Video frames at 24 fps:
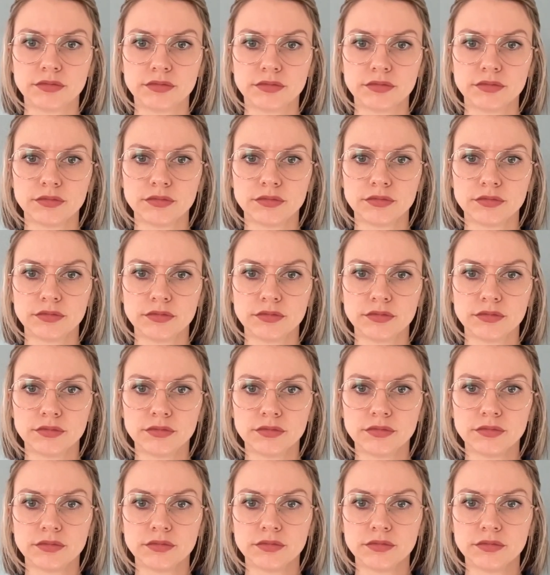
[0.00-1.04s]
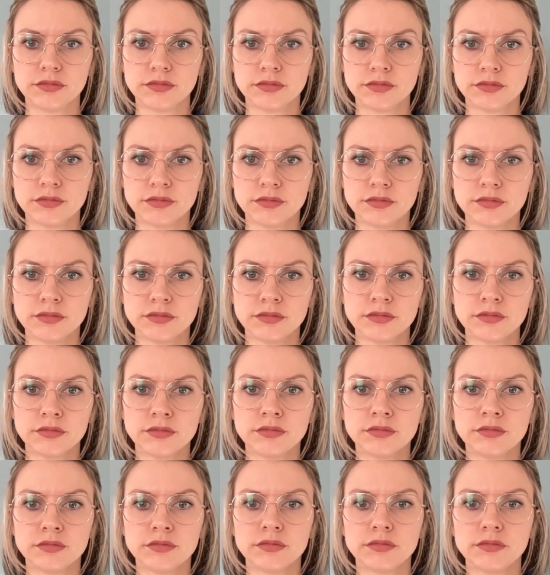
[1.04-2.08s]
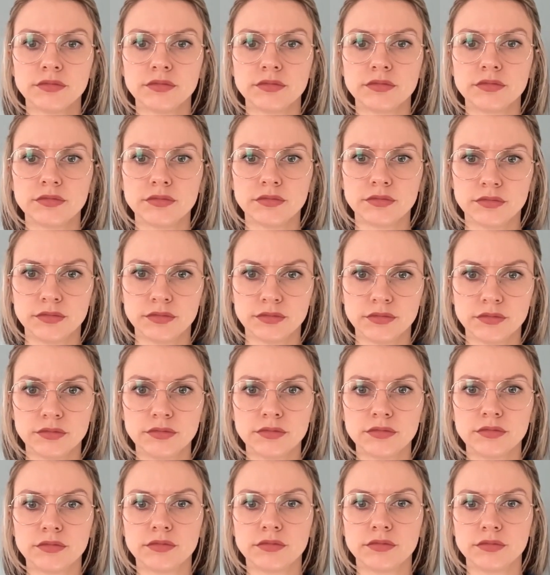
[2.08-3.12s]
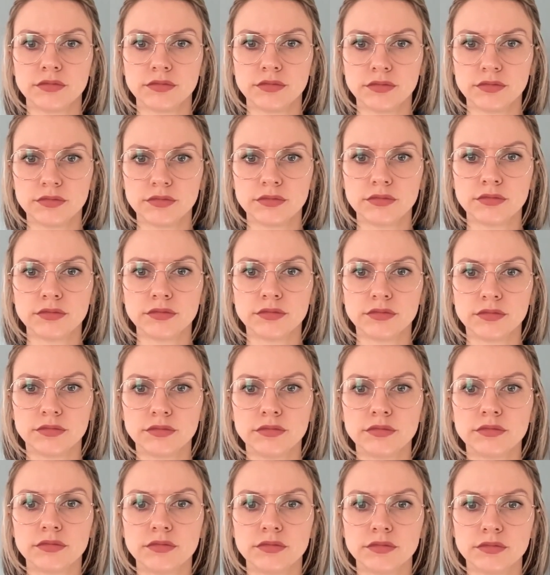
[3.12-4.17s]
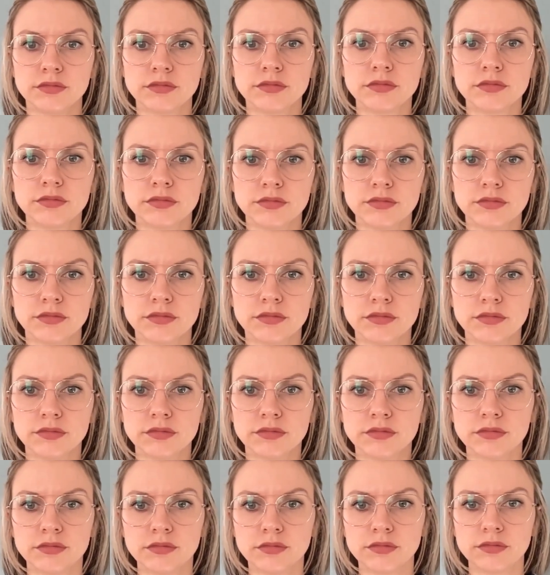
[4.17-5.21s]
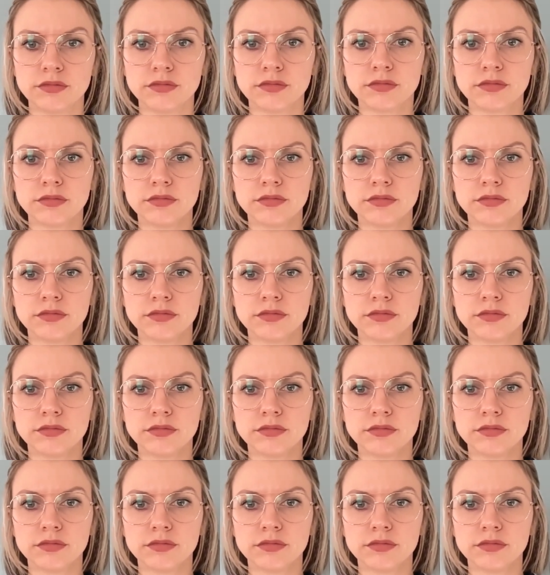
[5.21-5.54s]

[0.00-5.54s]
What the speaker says: [no speech]